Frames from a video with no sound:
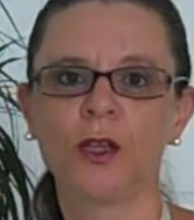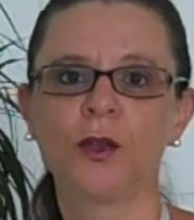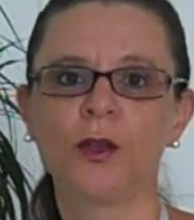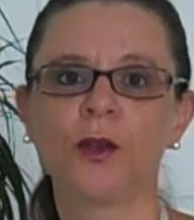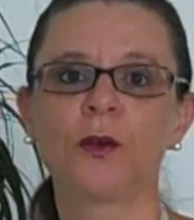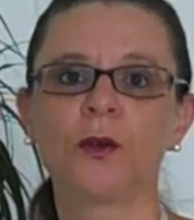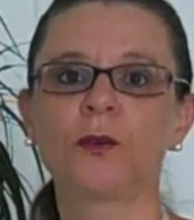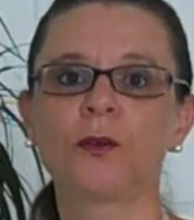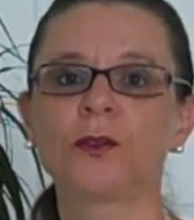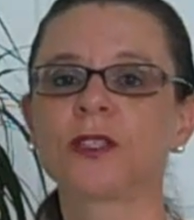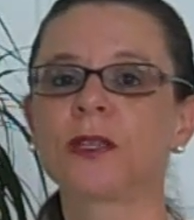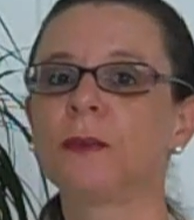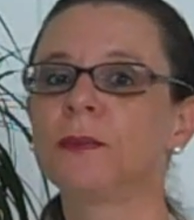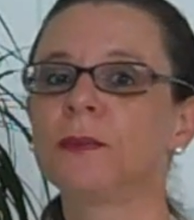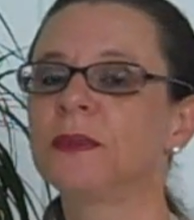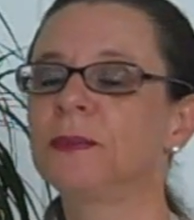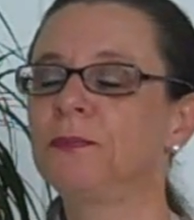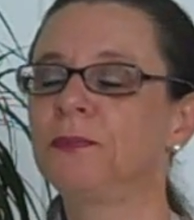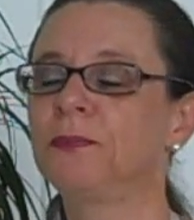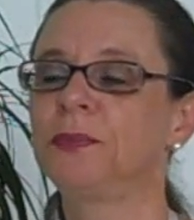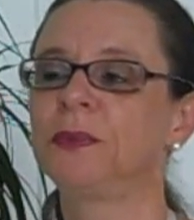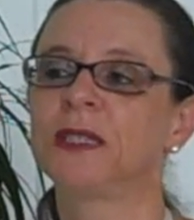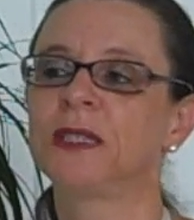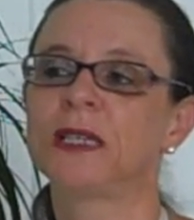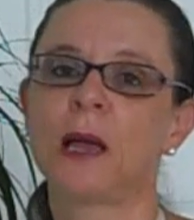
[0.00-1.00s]
You know,
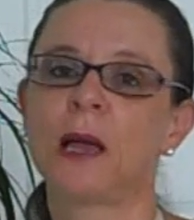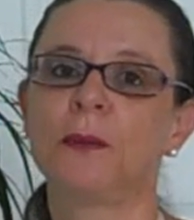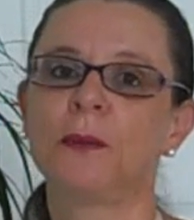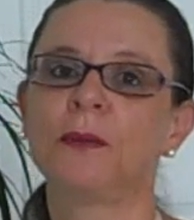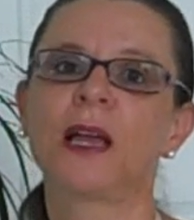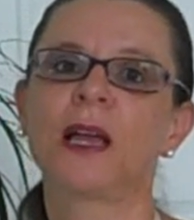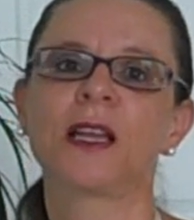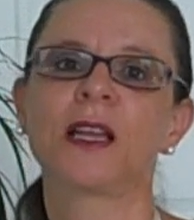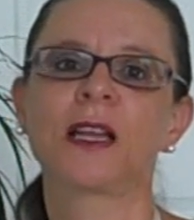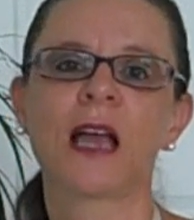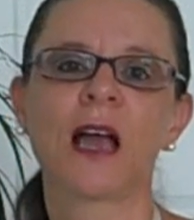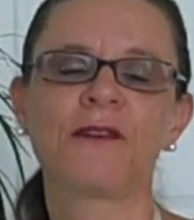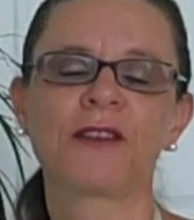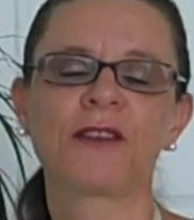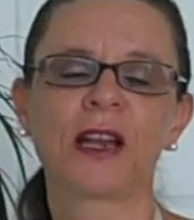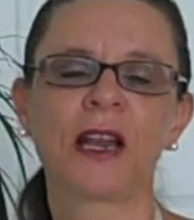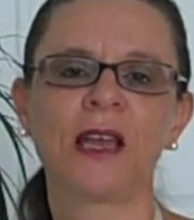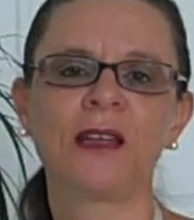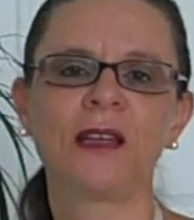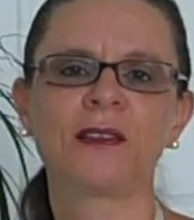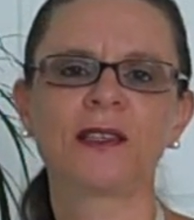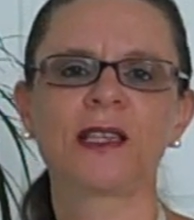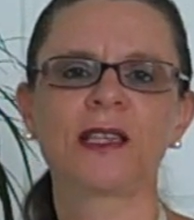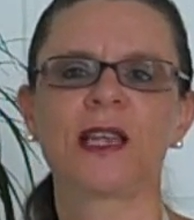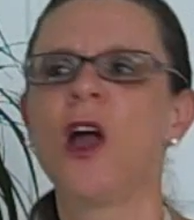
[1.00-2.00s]
sometimes I have
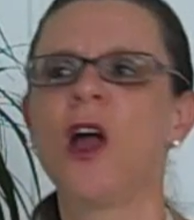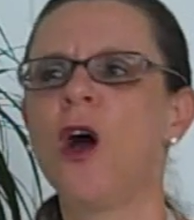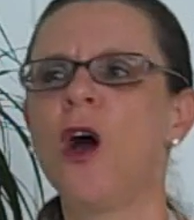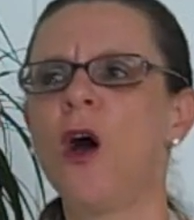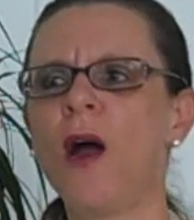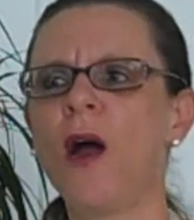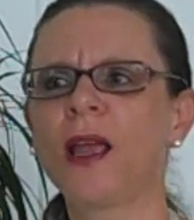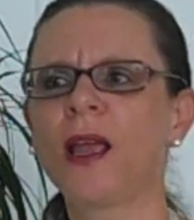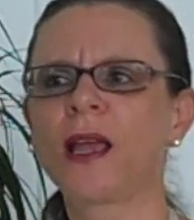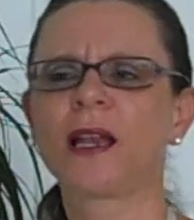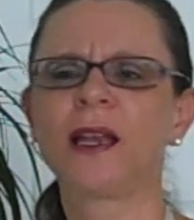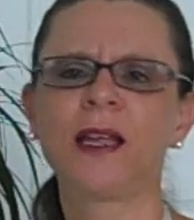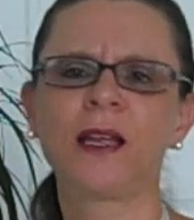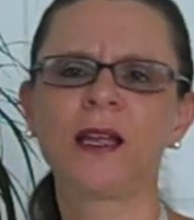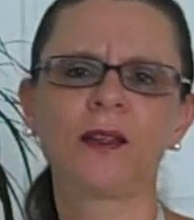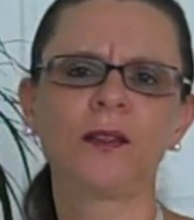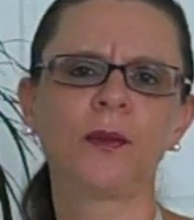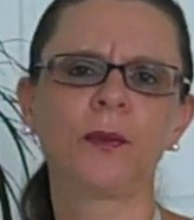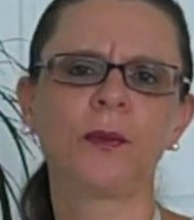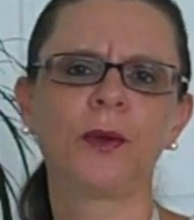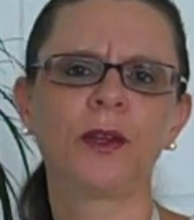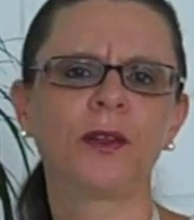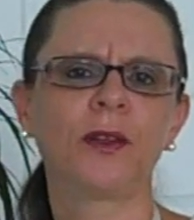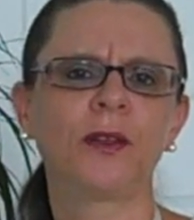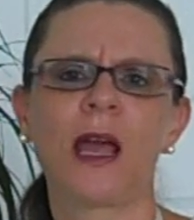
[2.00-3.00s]
clients say, oh, I click on
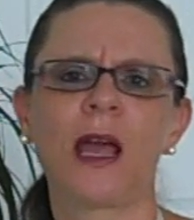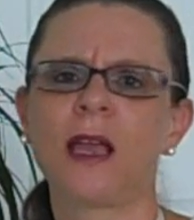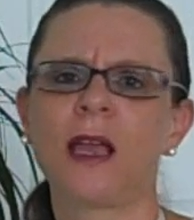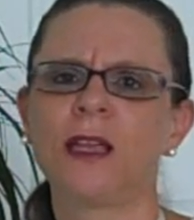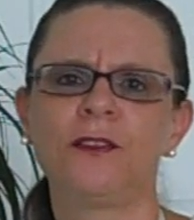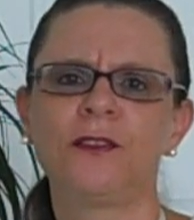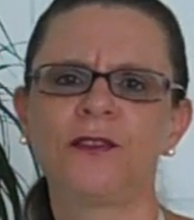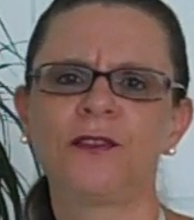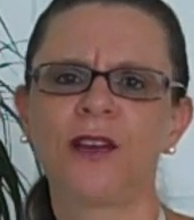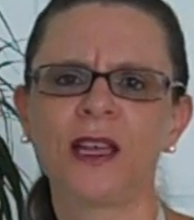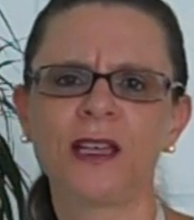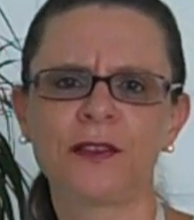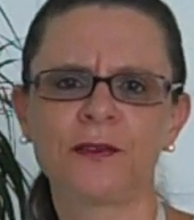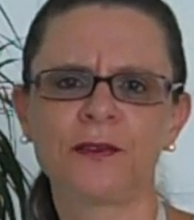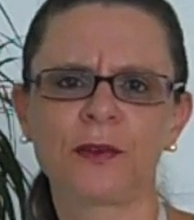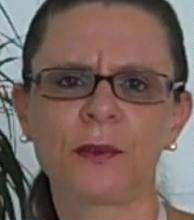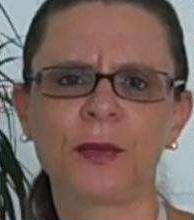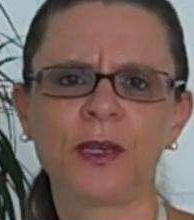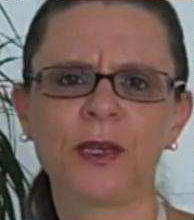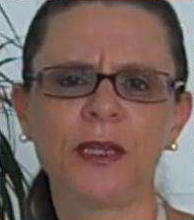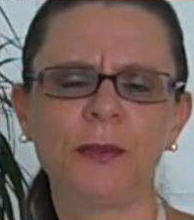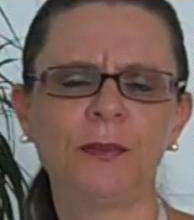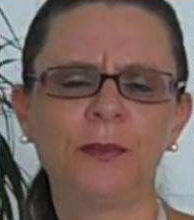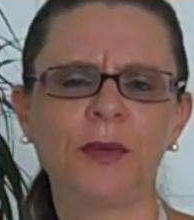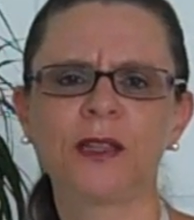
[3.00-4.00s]
the button, I invite
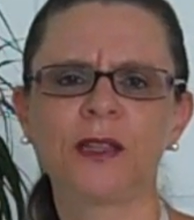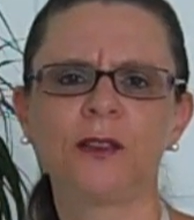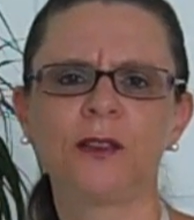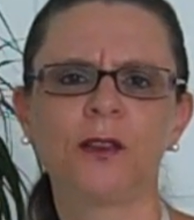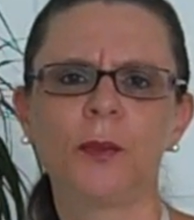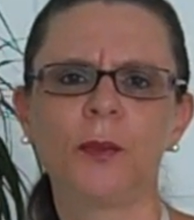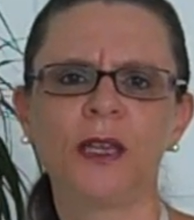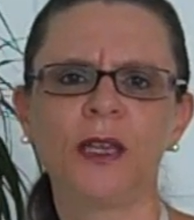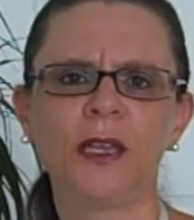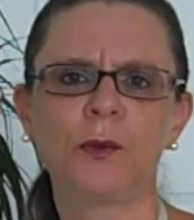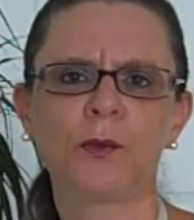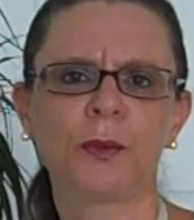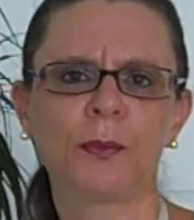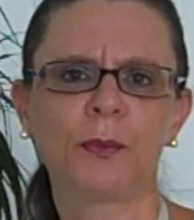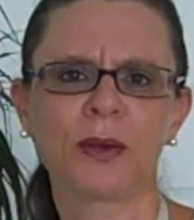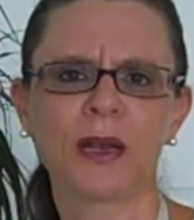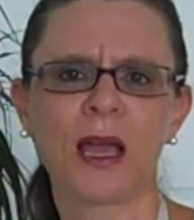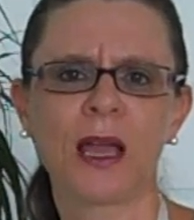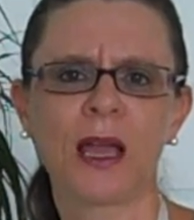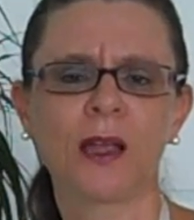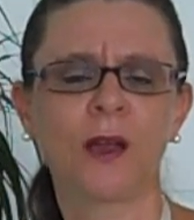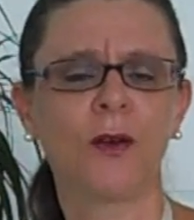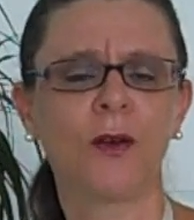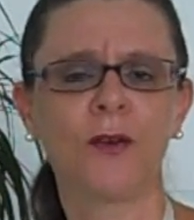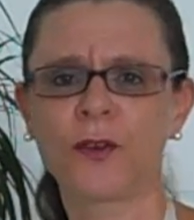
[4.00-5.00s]
everybody, but nobody reply."